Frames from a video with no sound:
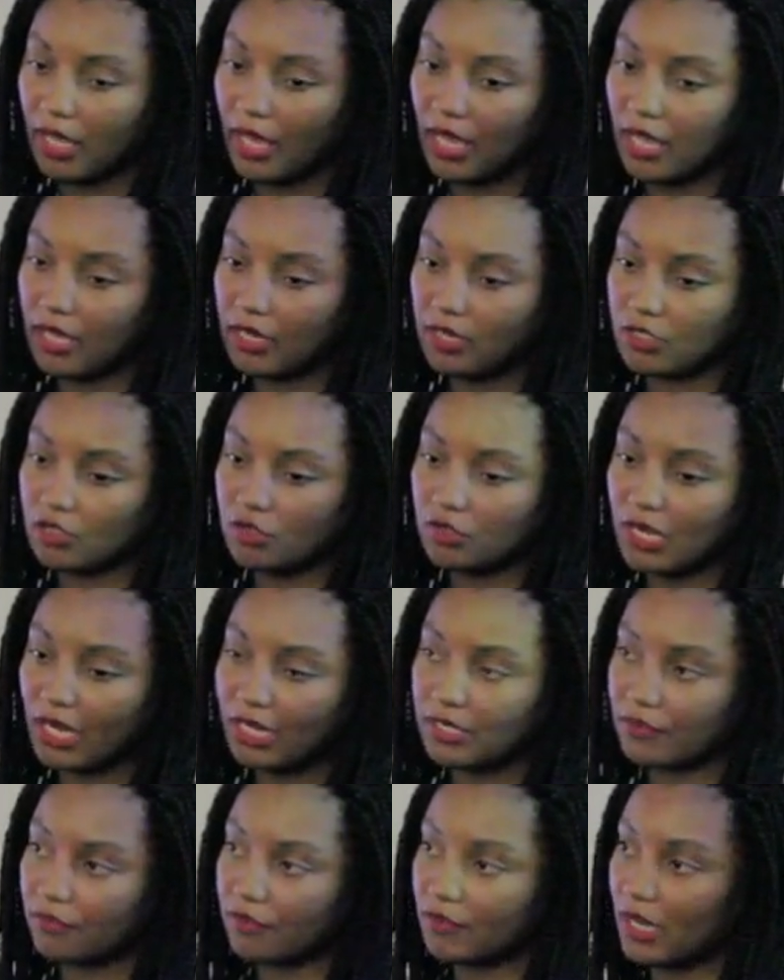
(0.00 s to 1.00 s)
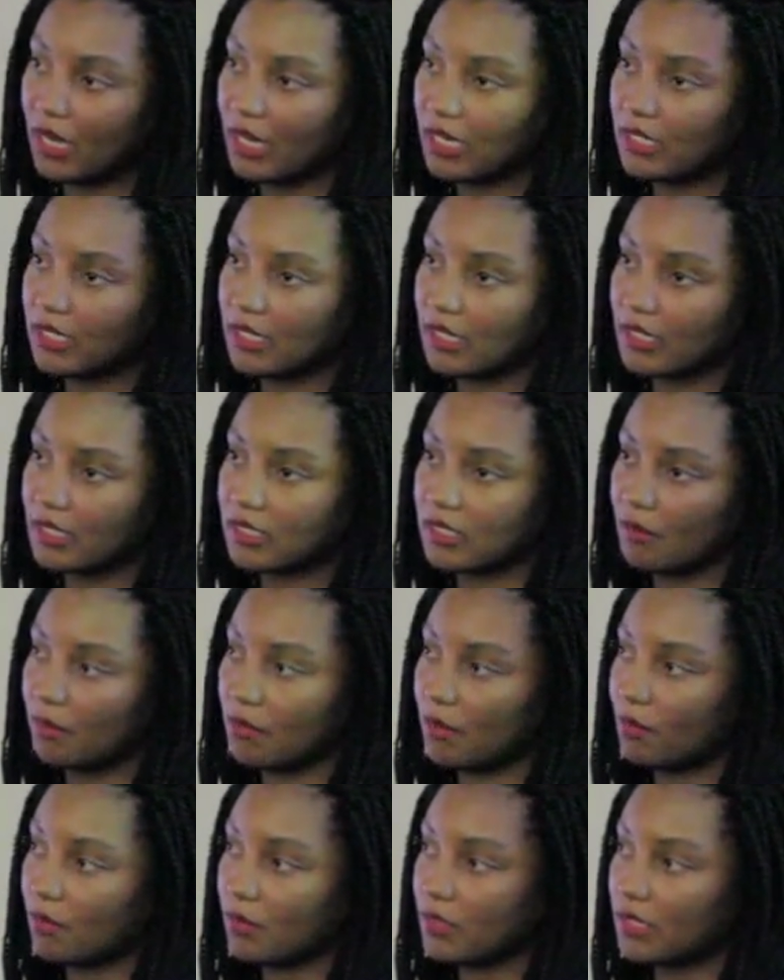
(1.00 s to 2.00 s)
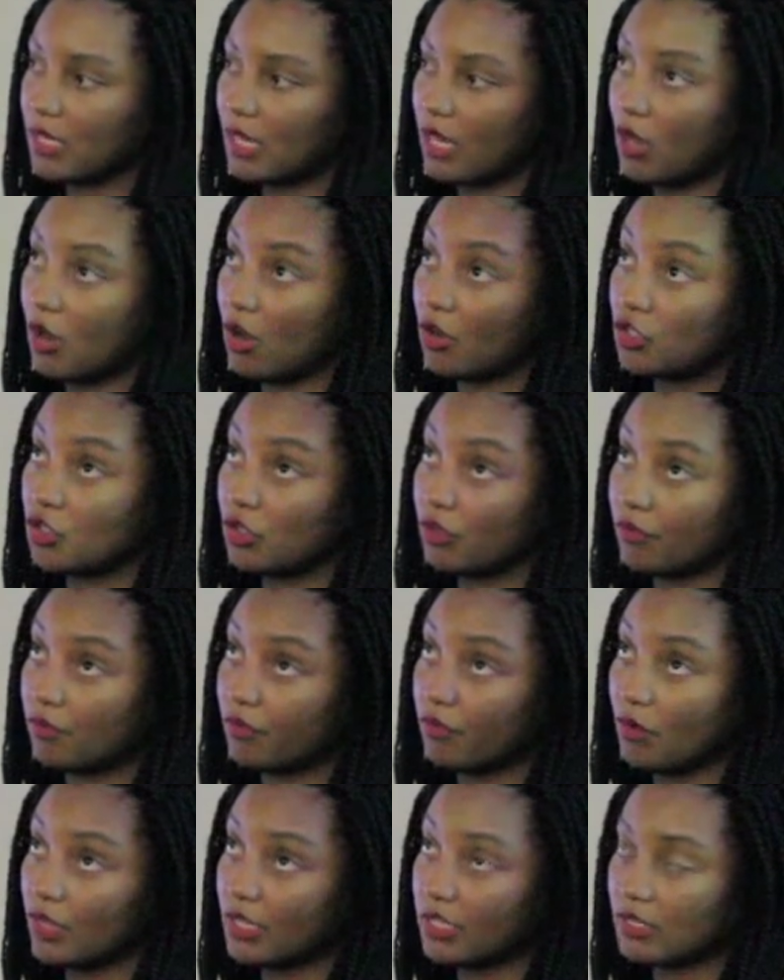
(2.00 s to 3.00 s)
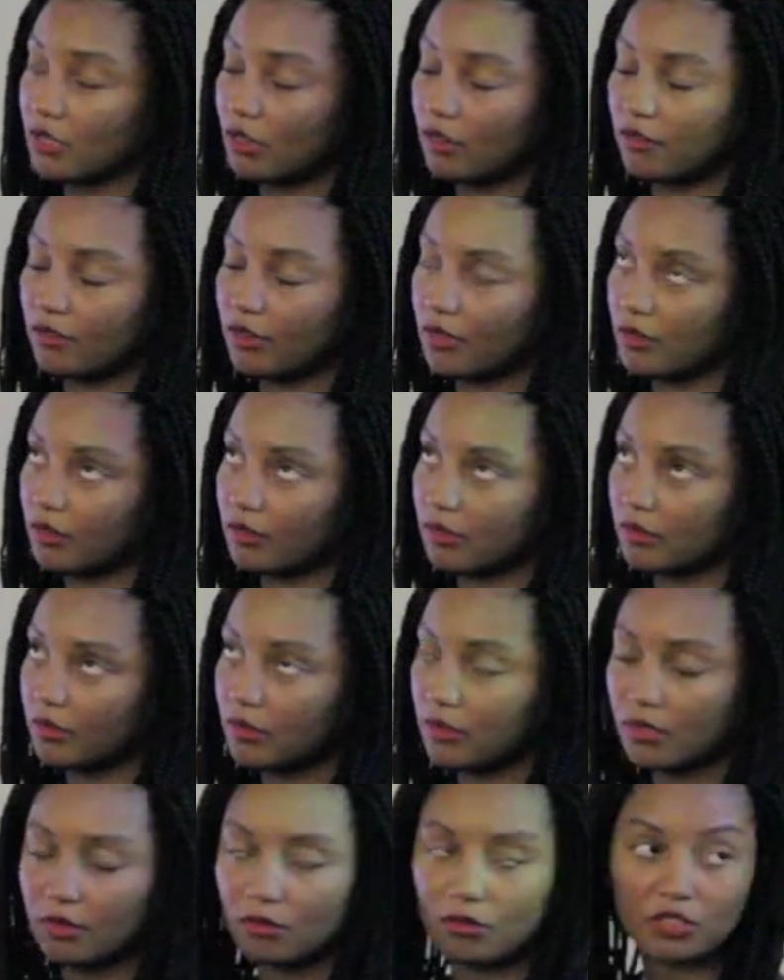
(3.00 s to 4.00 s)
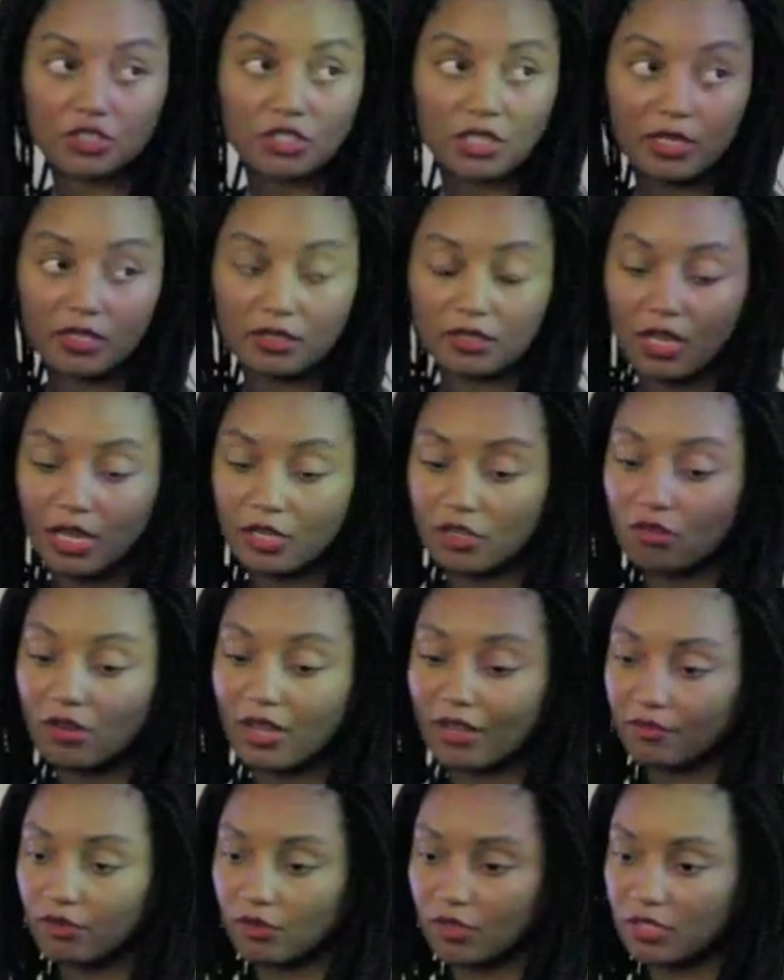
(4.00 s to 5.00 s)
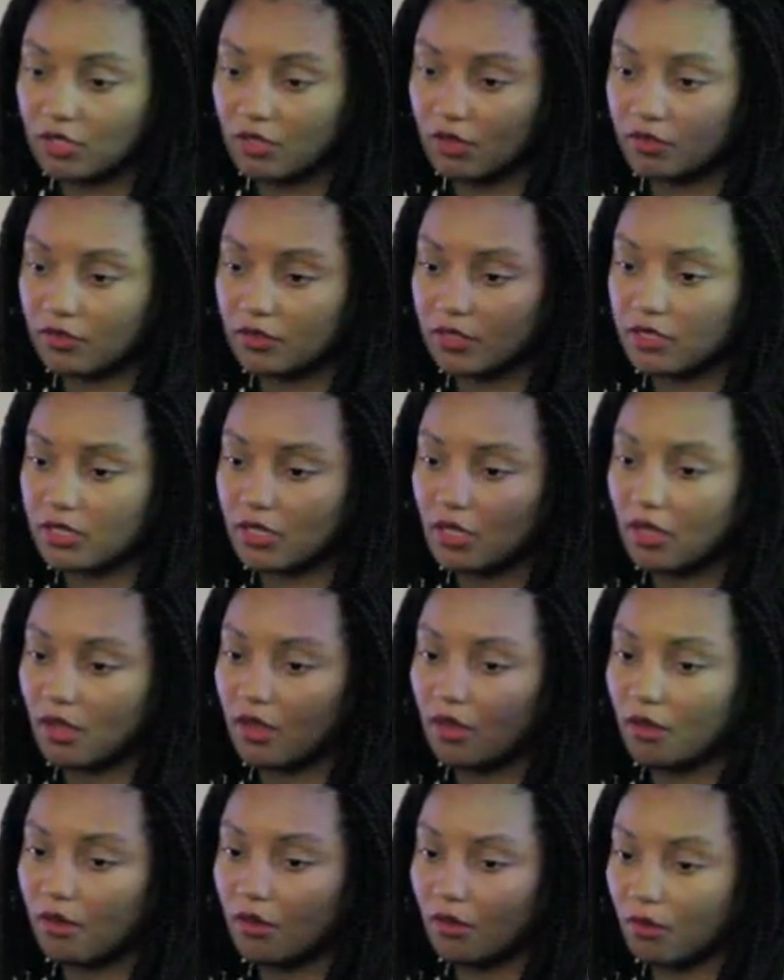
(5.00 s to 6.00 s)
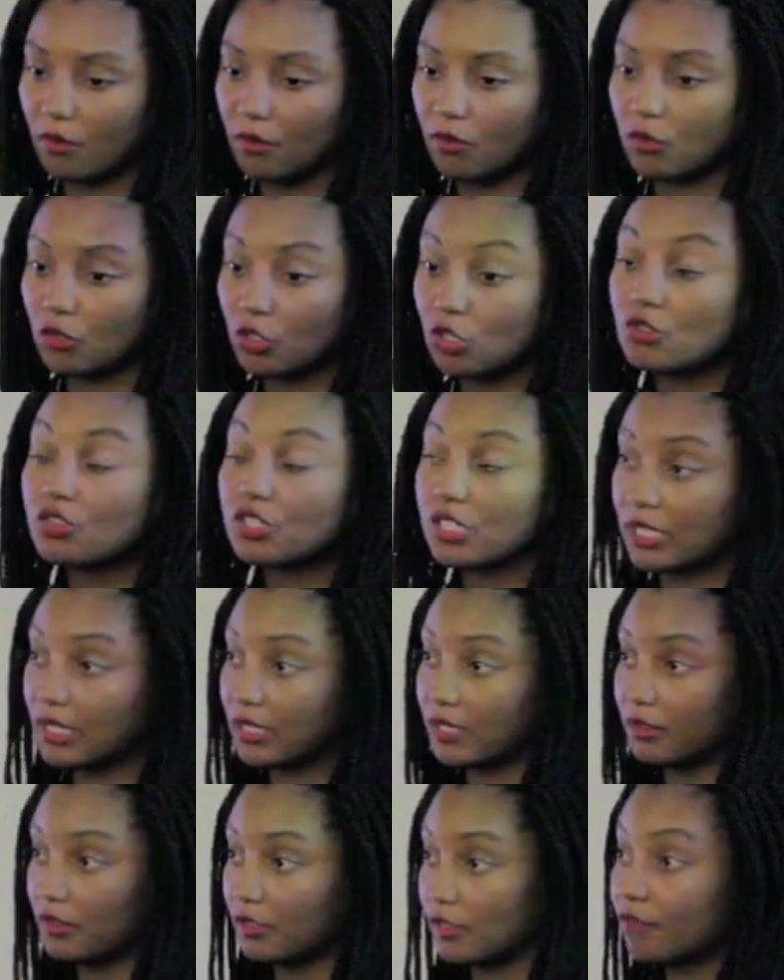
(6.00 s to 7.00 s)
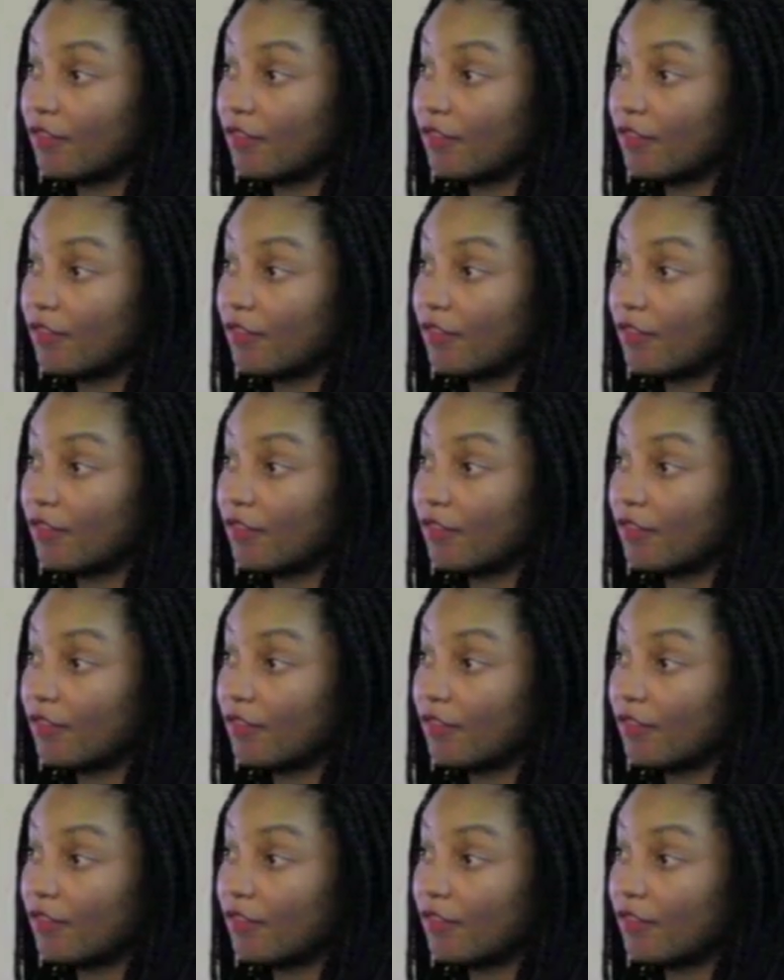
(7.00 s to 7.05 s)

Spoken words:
And you get different ideas. Some people say, oh, I'll do a voiceover. Which I don't like voiceovers. Usually, there's